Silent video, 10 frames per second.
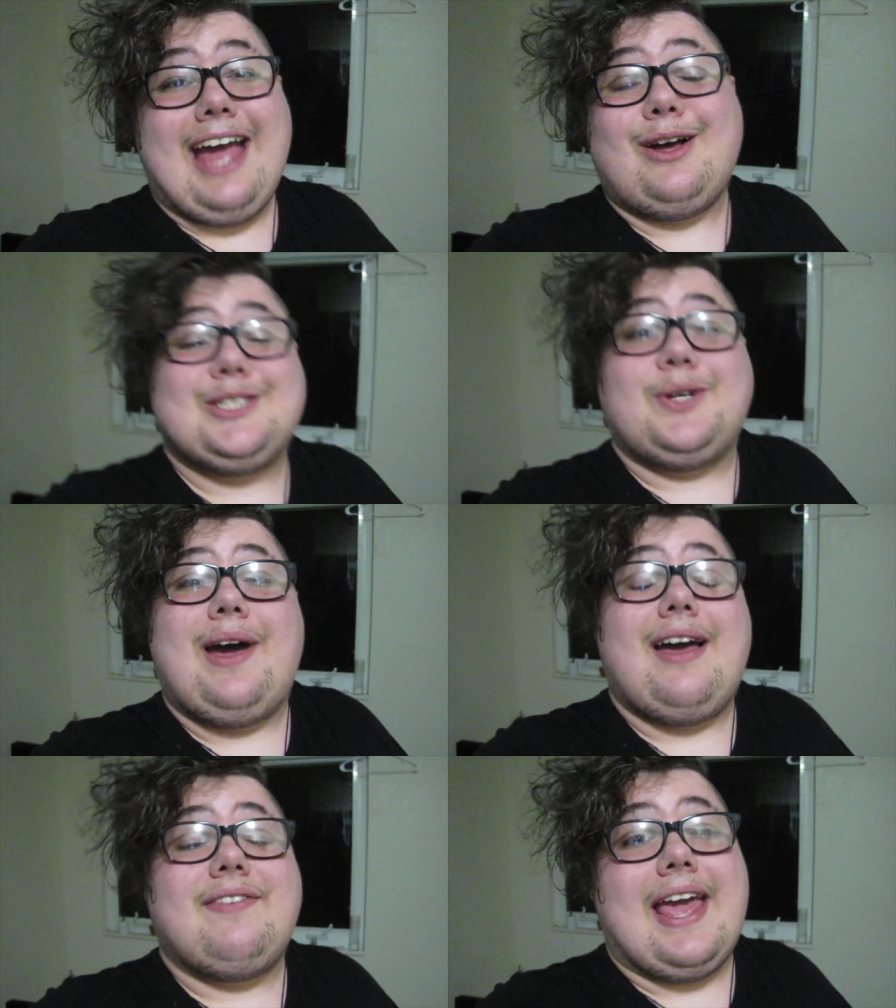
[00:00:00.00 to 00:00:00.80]
I also
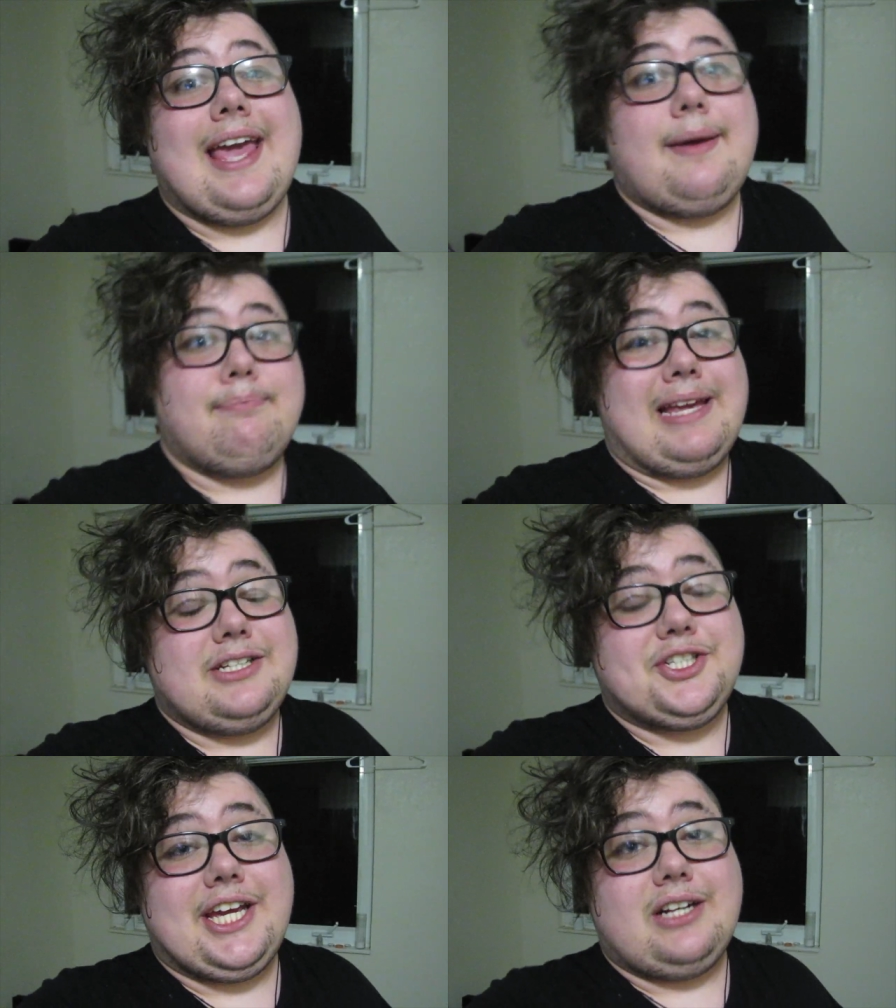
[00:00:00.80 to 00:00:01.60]
have a
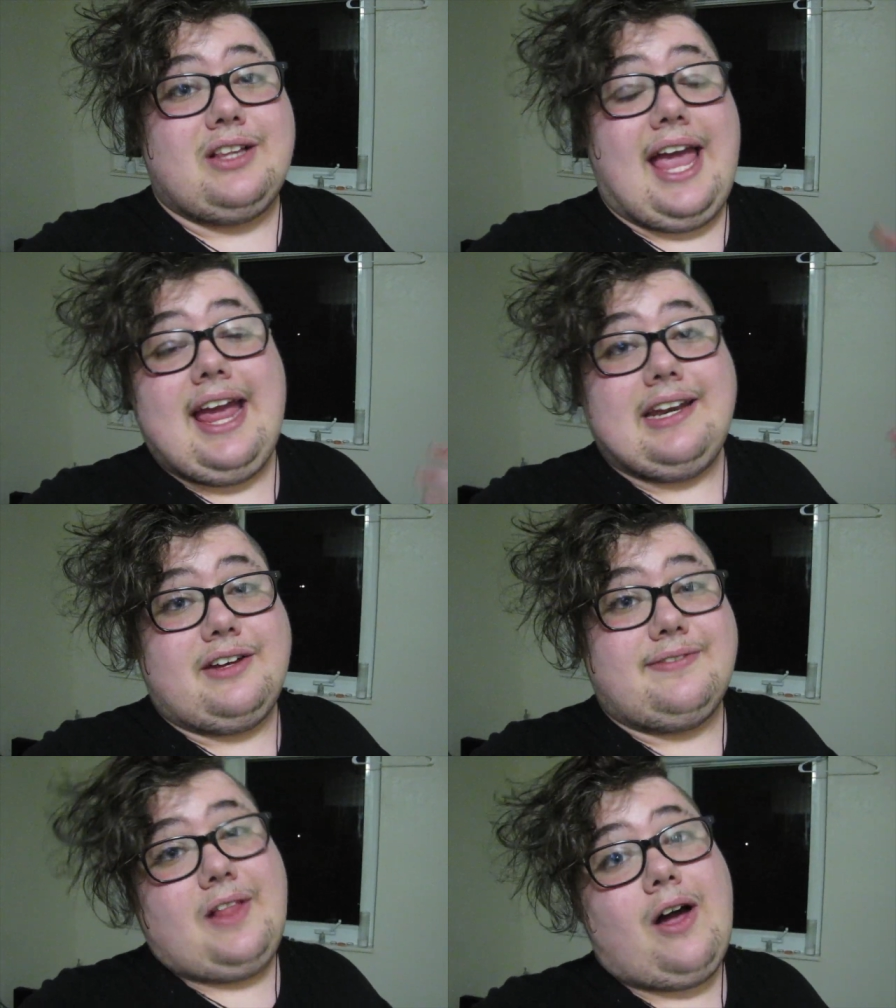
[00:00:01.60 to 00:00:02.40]
main channel and
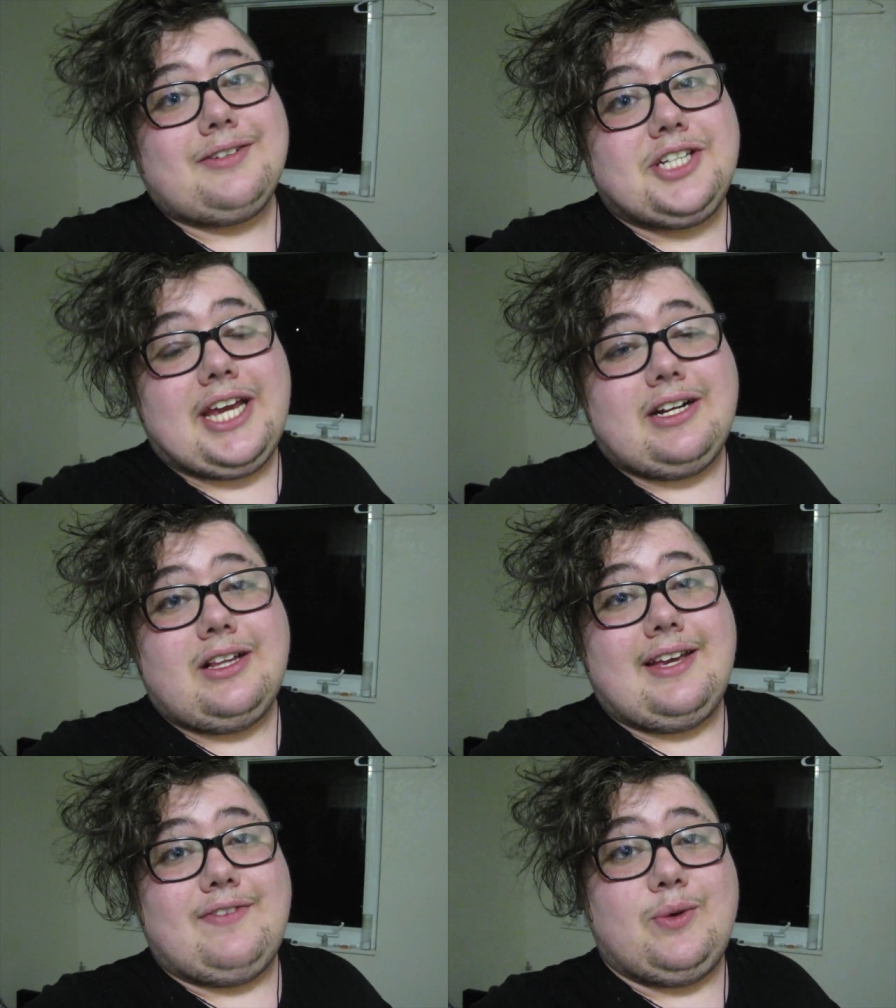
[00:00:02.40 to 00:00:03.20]
a vlog channel
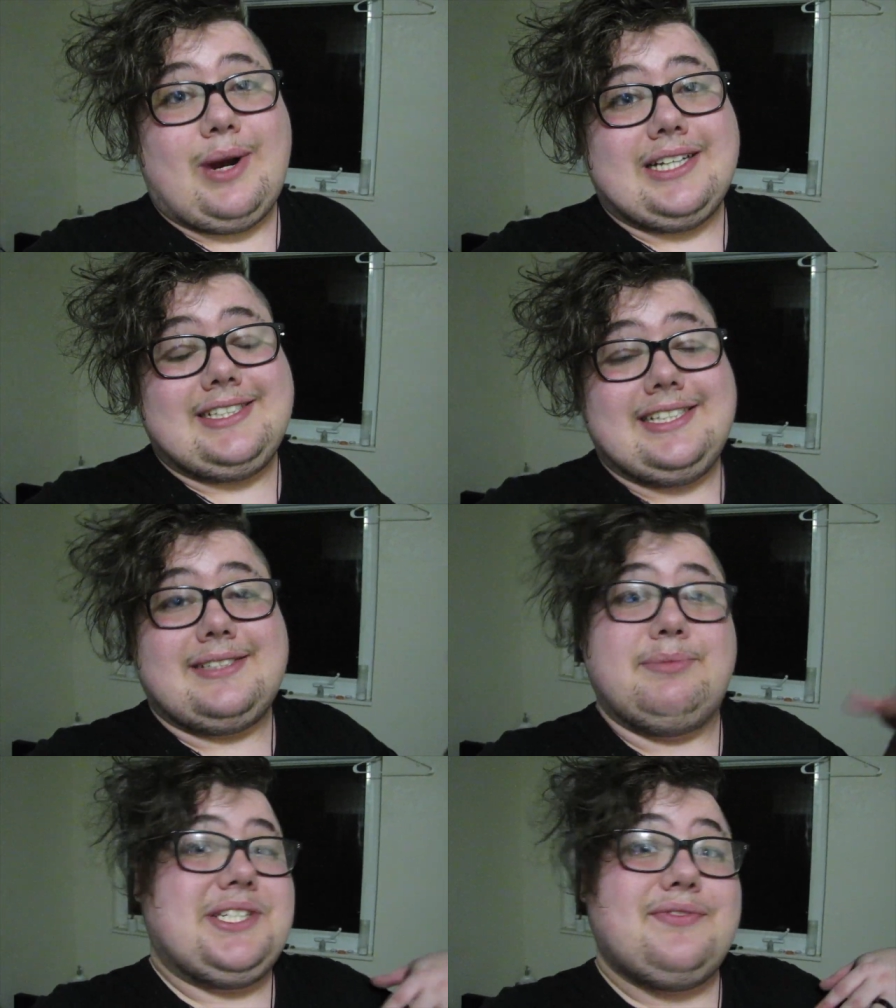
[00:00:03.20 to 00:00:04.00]
if you want to see
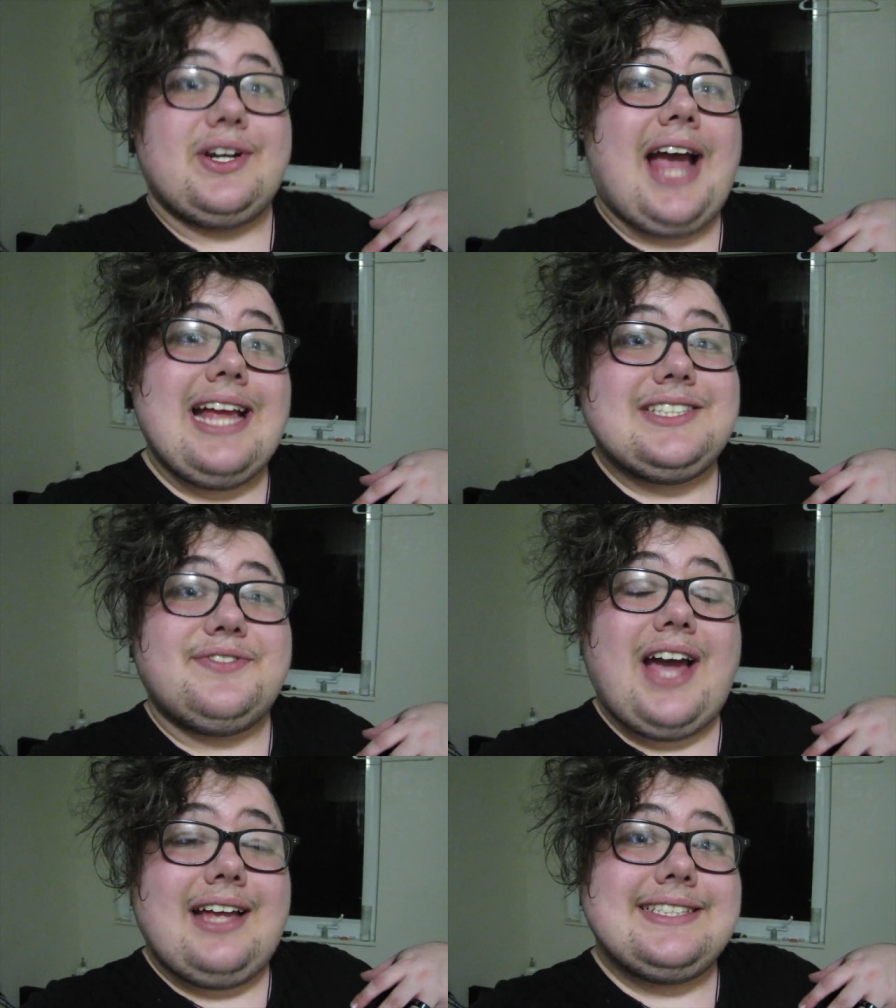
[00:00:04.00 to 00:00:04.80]
some different kinds
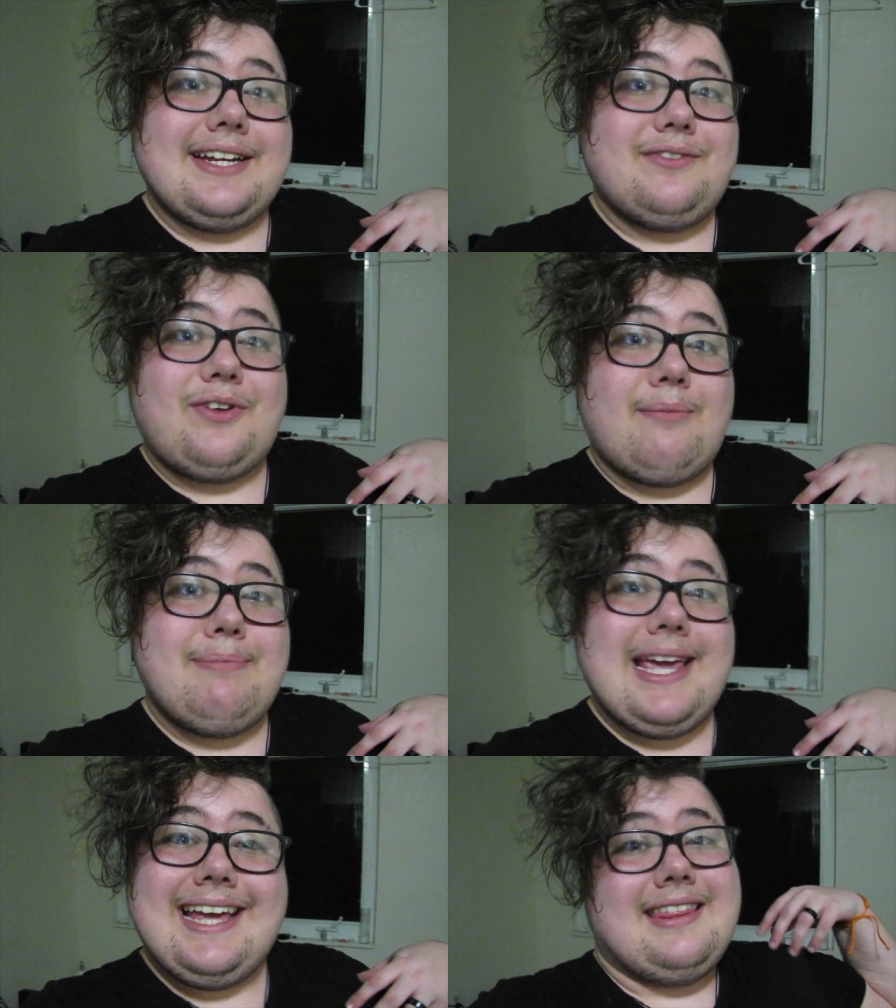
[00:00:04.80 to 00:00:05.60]
of content from
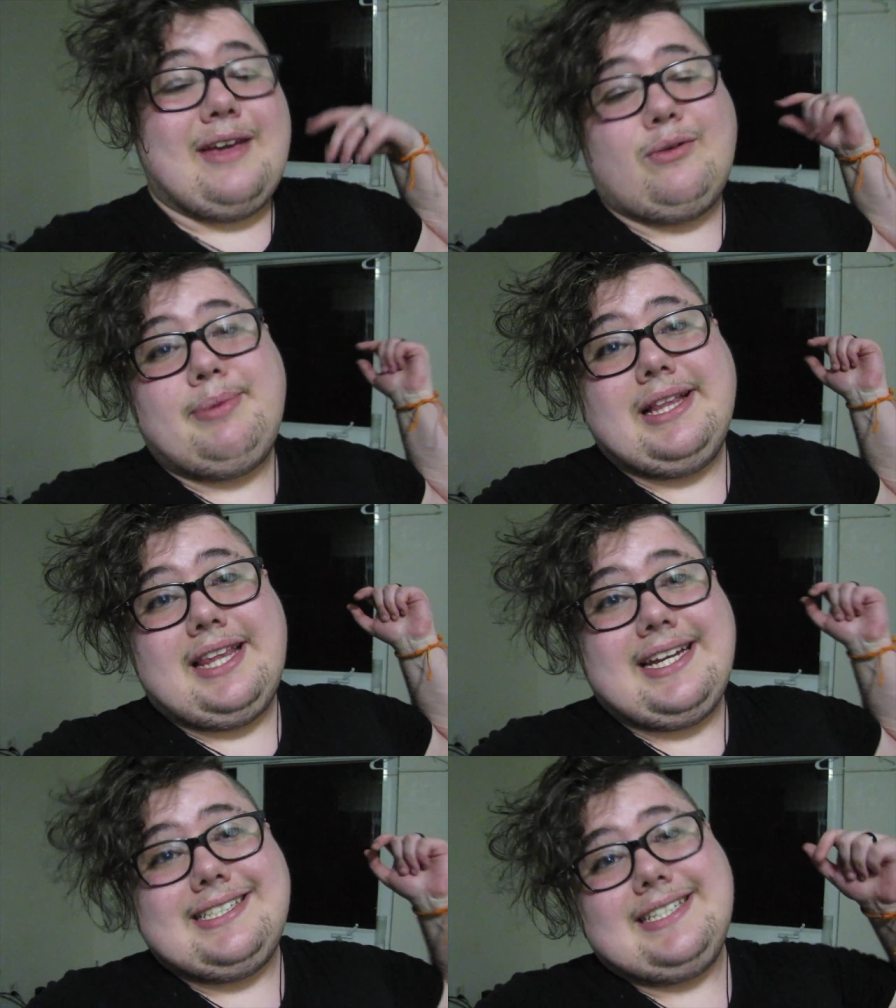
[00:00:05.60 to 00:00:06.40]
me. They will be
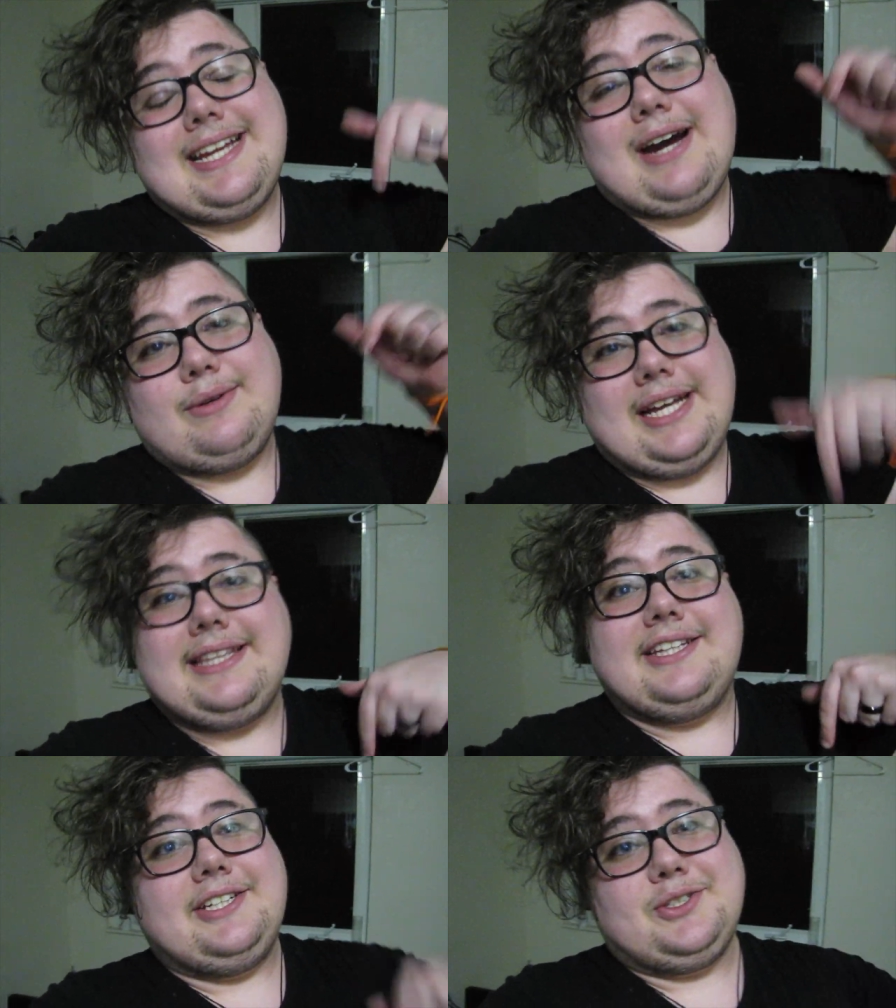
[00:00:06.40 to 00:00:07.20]
linked down
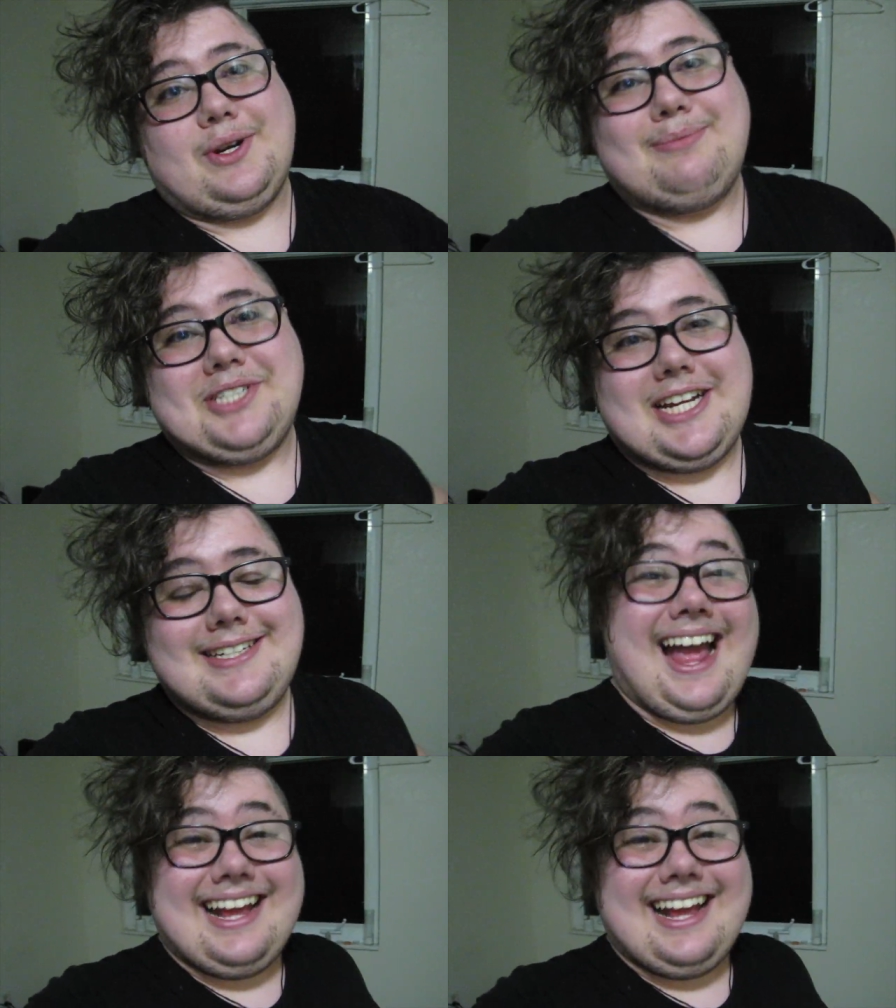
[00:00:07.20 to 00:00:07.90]
in the description.